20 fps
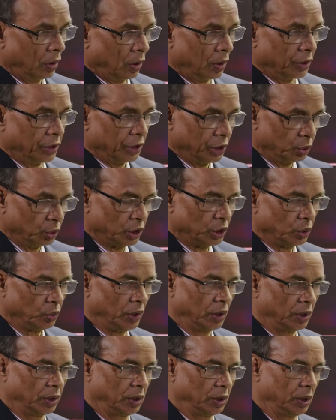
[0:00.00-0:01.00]

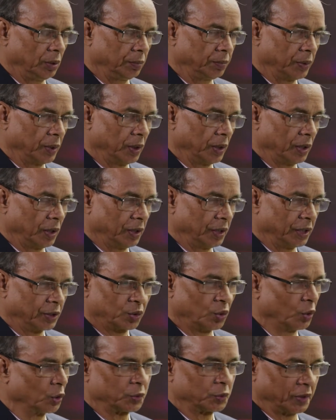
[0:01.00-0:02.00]
Usually it
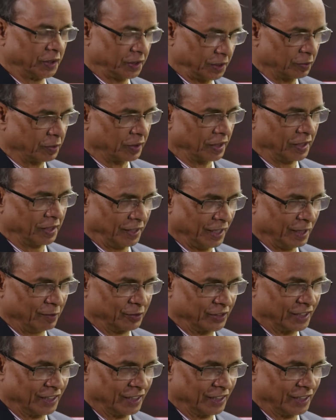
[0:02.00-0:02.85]
goes by different names.